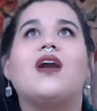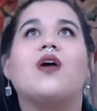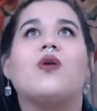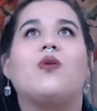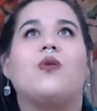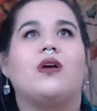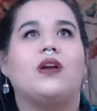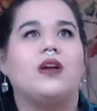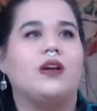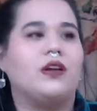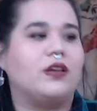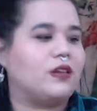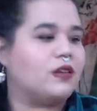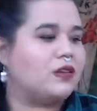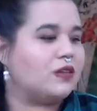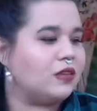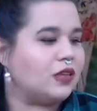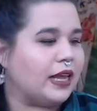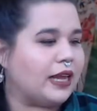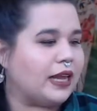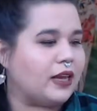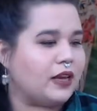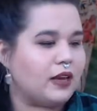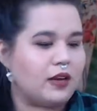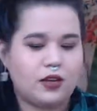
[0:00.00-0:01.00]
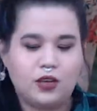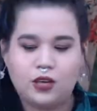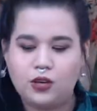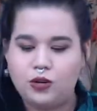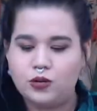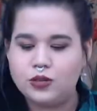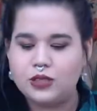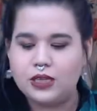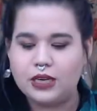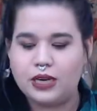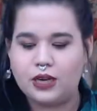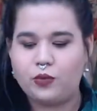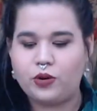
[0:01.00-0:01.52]
don't want to like
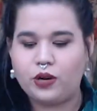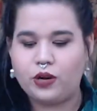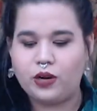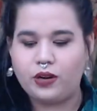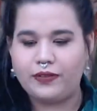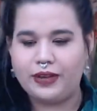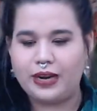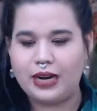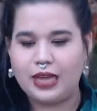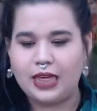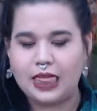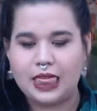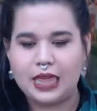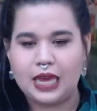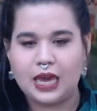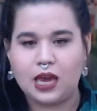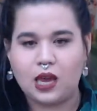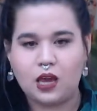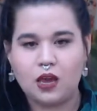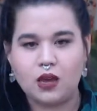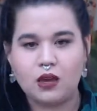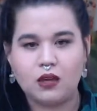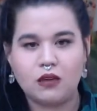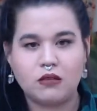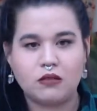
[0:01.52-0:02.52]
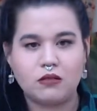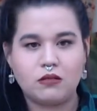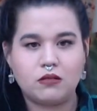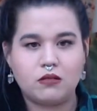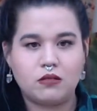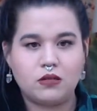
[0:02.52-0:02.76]
accuse anyone of anything,